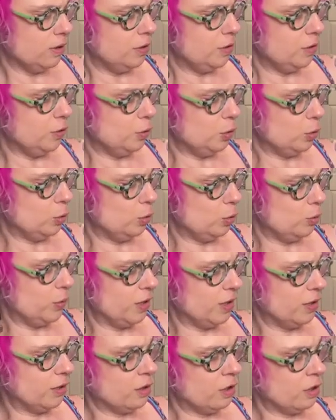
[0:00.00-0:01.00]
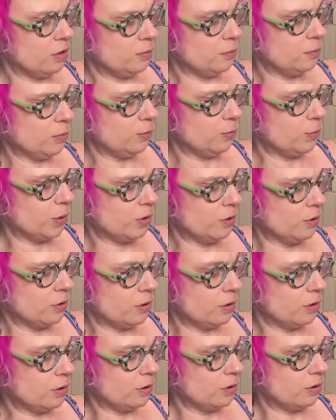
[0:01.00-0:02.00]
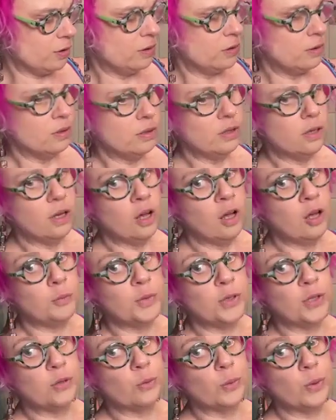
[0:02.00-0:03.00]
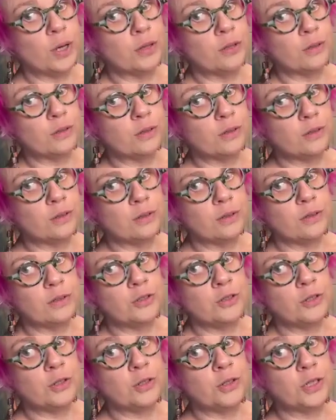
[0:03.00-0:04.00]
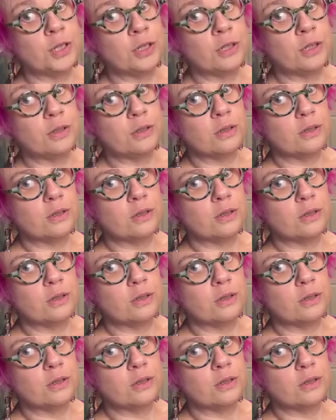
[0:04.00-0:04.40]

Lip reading: You be the cusp of winter. I'll be the weather turning.